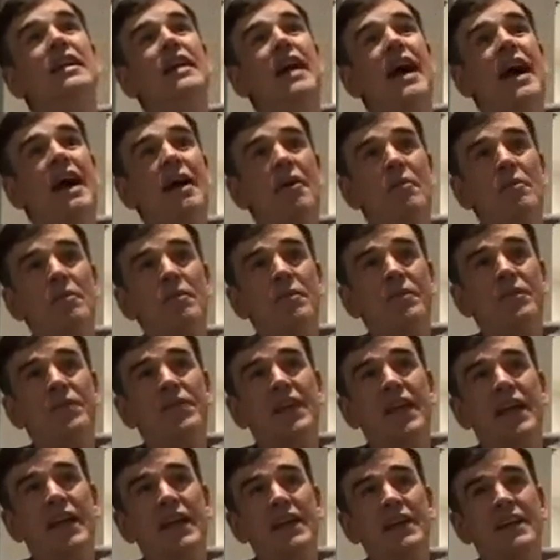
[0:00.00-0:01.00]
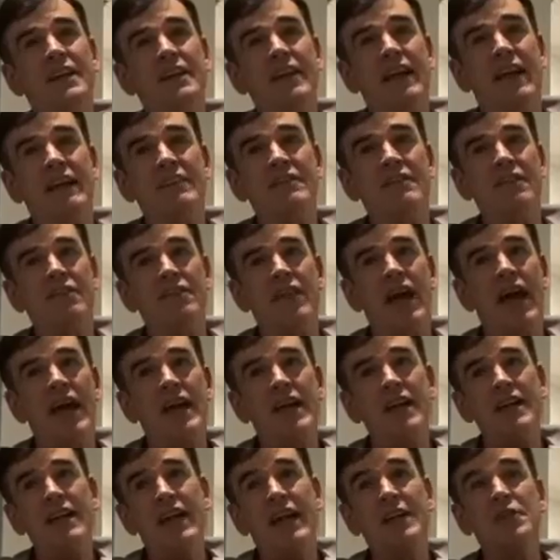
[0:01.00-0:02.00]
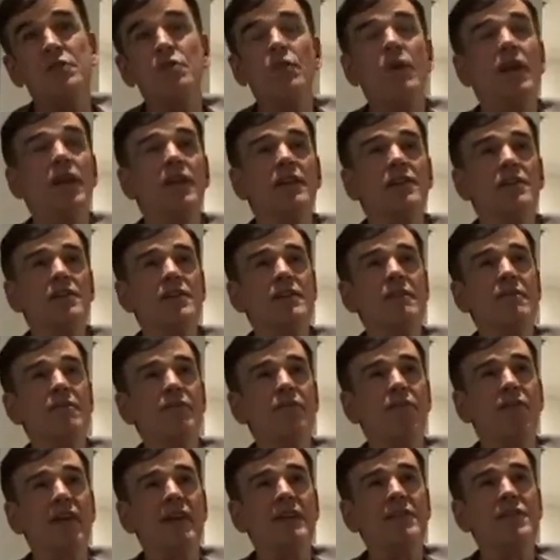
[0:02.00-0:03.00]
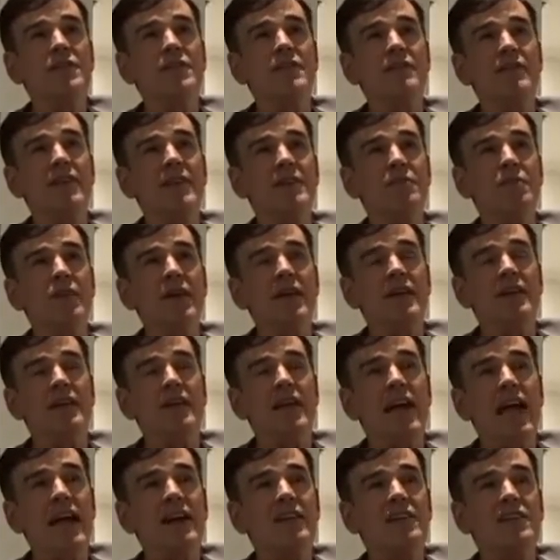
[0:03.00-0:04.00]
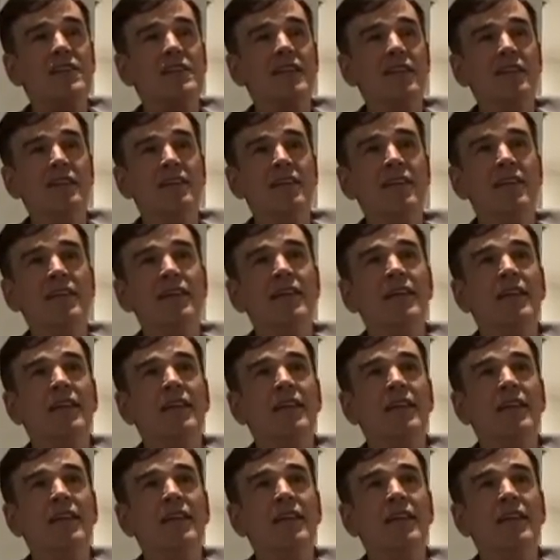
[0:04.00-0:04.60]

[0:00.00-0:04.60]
and they, as well as some friends of Edwina Exton,